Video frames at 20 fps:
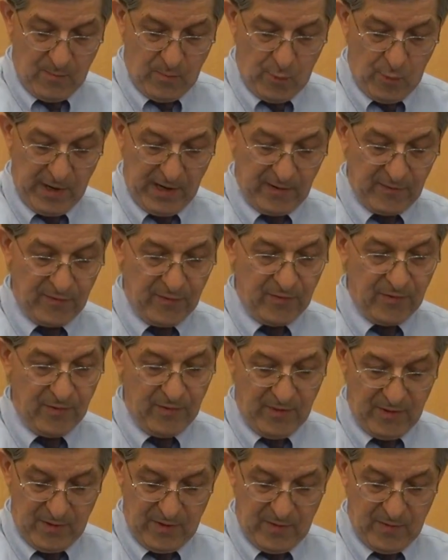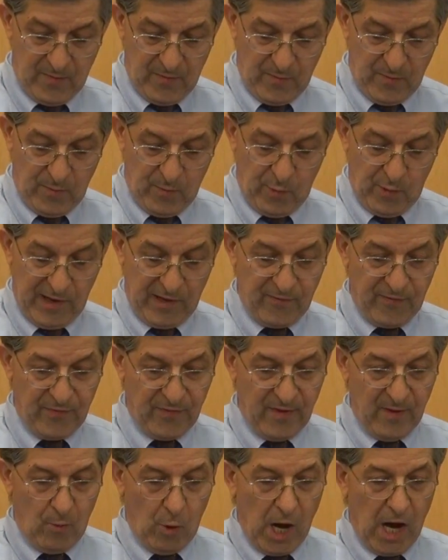with
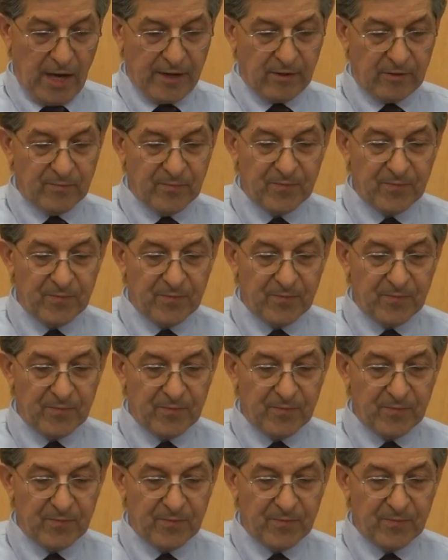the water.